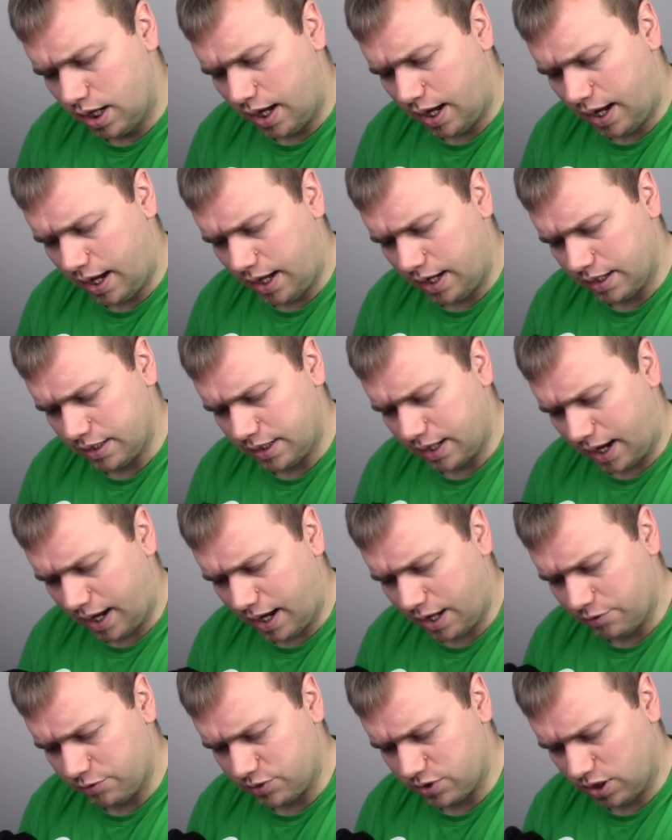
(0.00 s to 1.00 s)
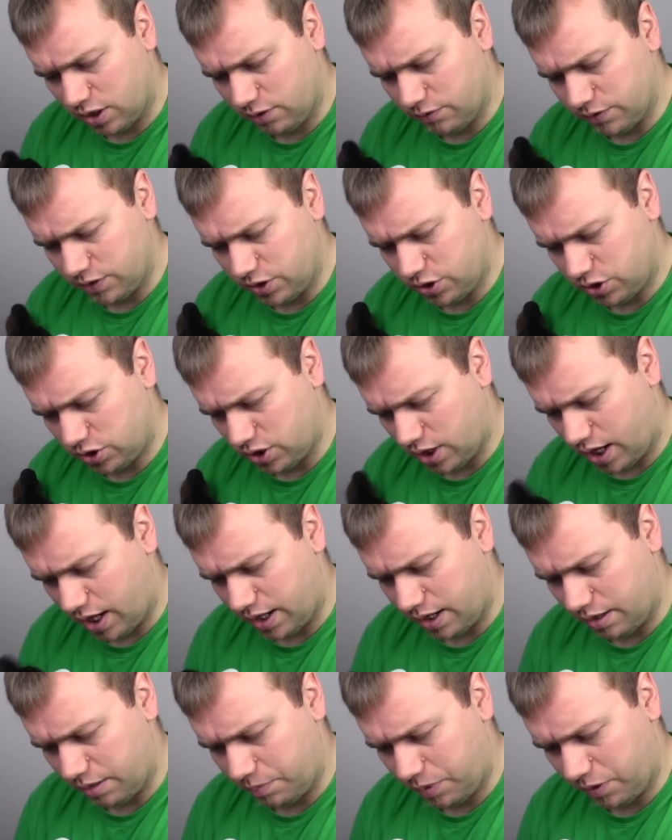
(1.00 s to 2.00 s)
The resolve is
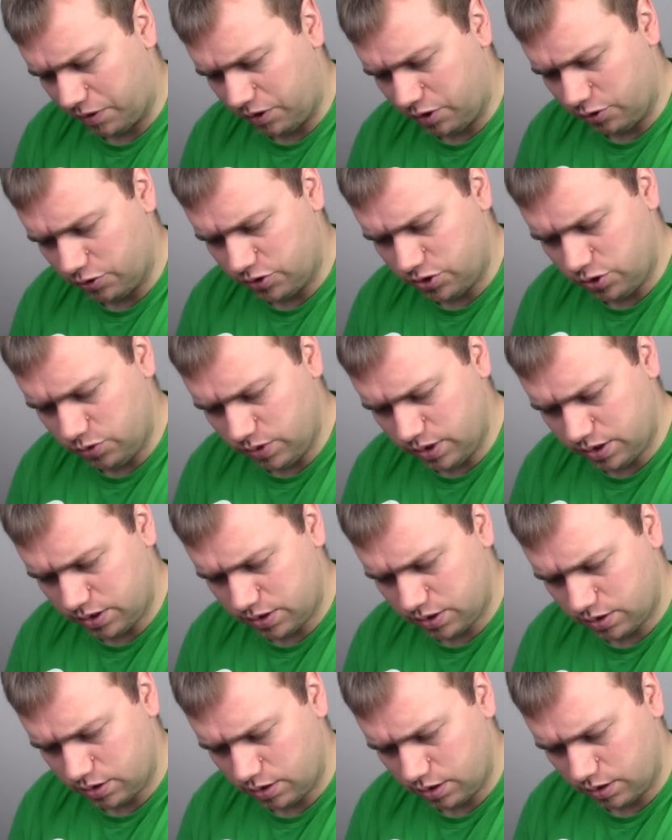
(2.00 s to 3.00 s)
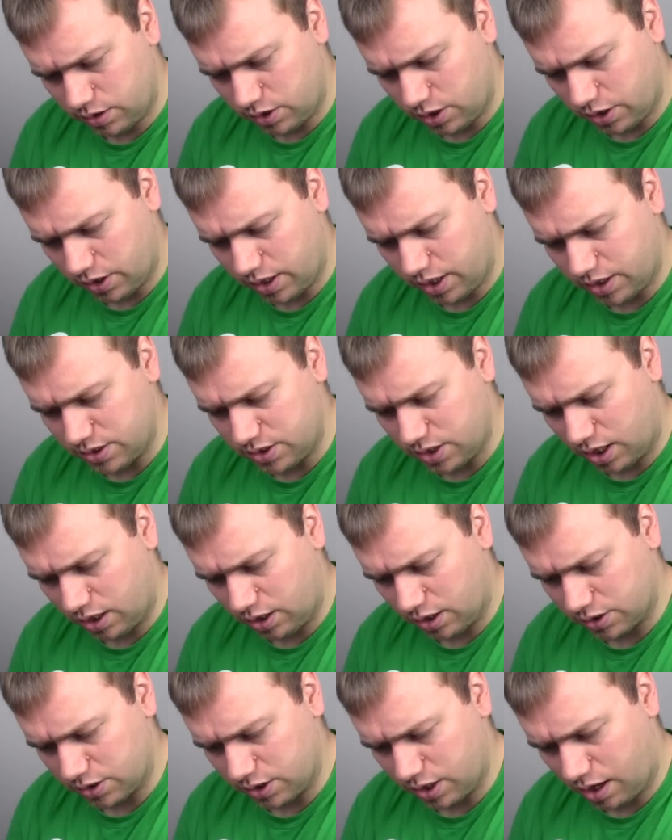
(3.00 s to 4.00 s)
shot upon the nearest unit. The target is not
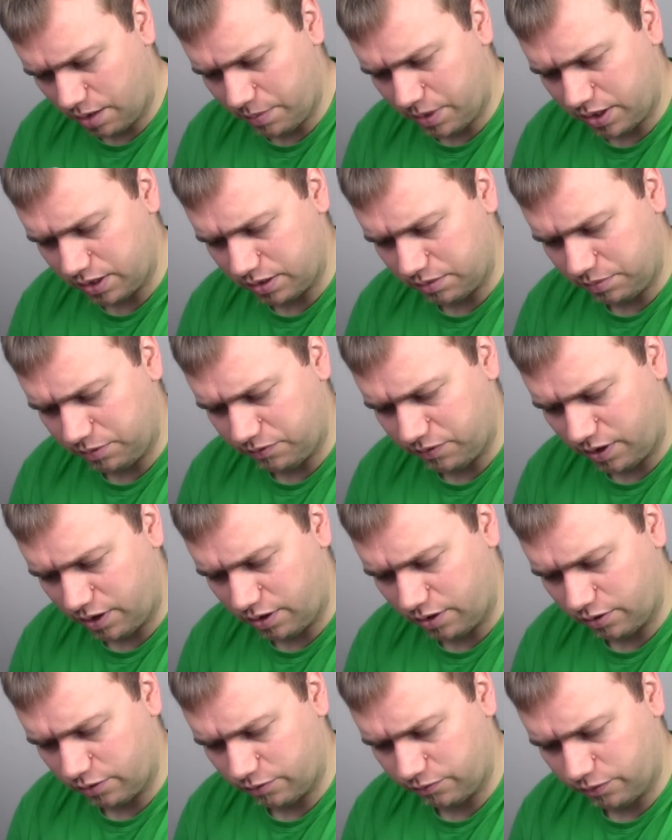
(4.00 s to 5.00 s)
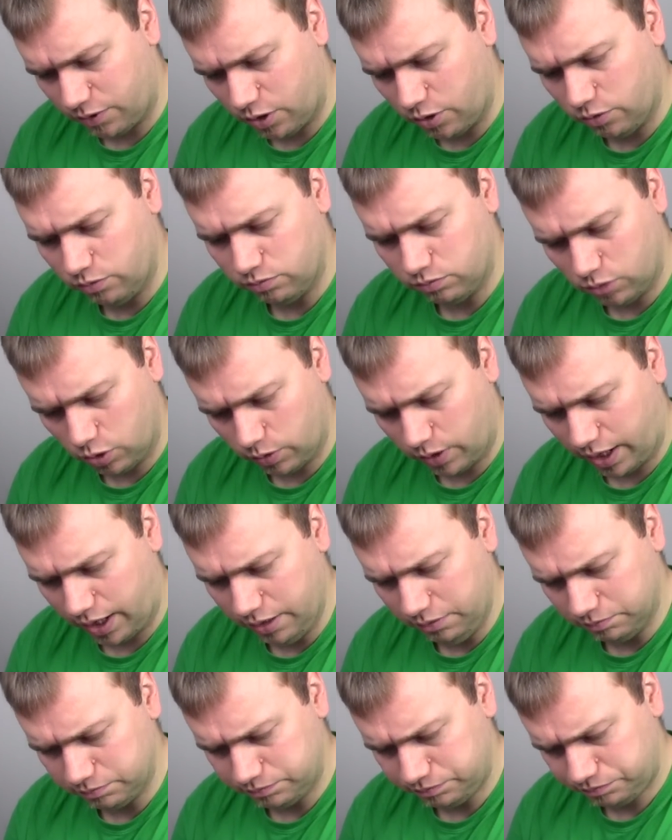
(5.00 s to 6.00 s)
locked in combat. It can be fired or foe.
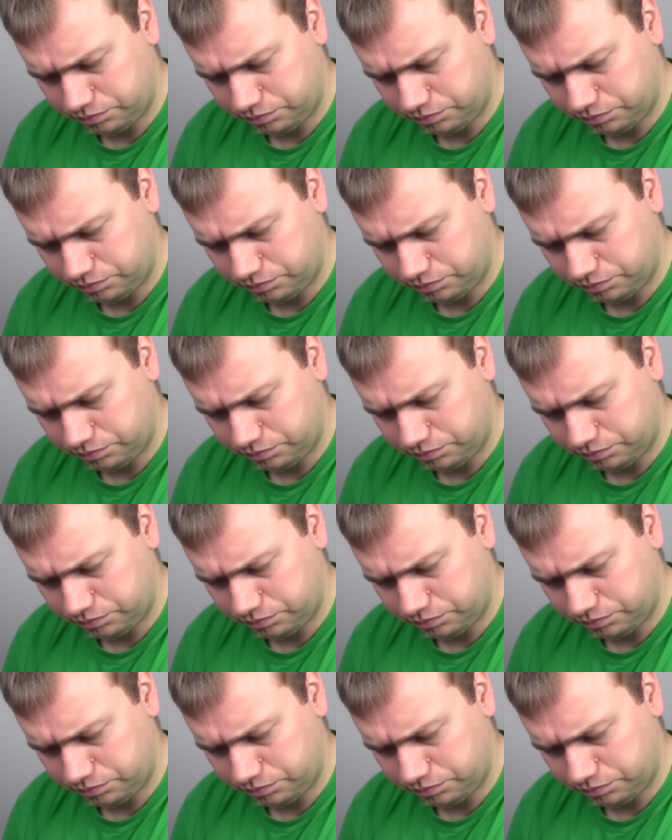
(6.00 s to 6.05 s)
Okay.